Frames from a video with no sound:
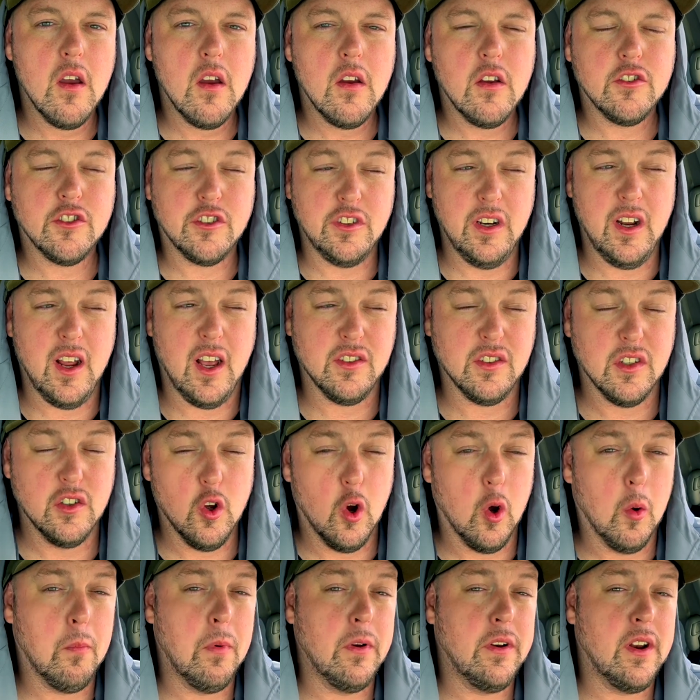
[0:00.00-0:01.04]
she has an
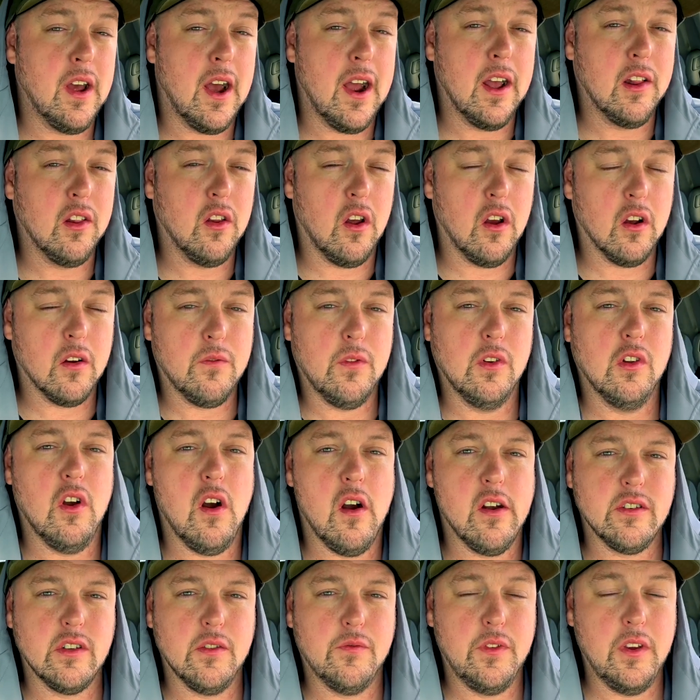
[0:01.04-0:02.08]
open dialogue
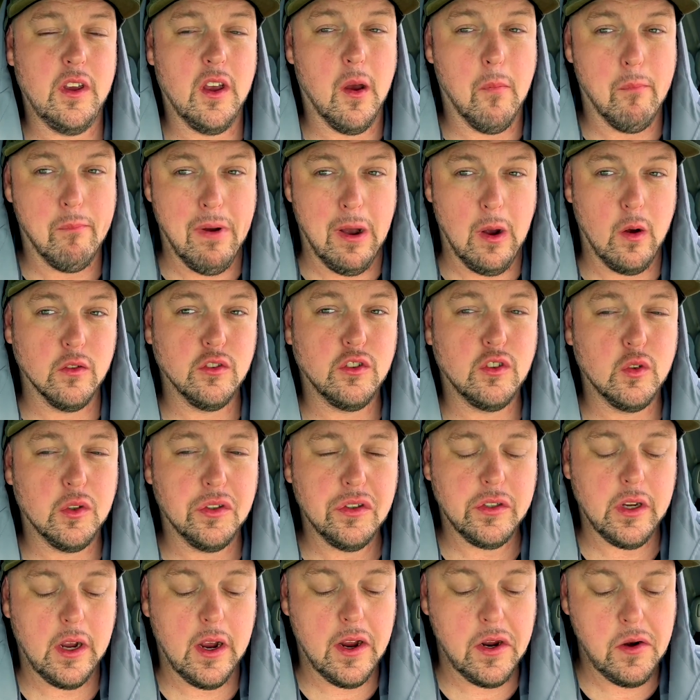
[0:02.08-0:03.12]
philosophy about
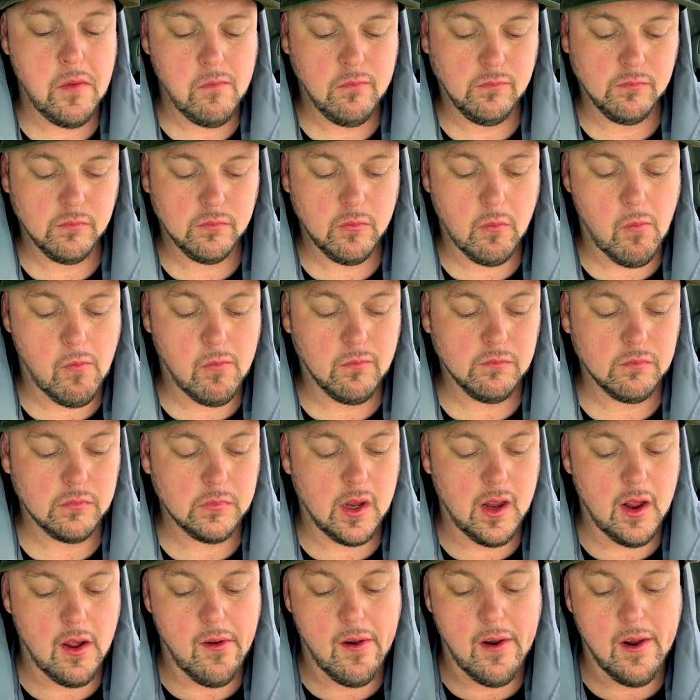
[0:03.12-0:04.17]
suicide
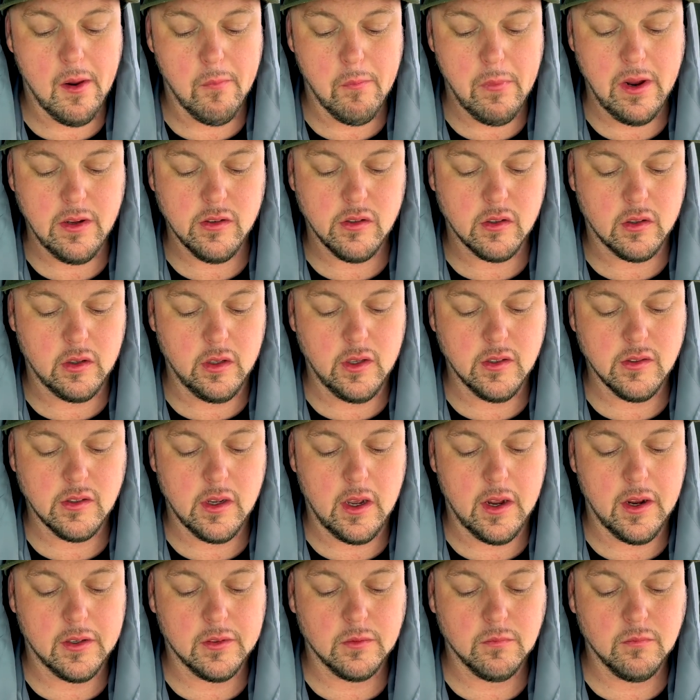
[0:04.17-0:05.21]
and basically is like,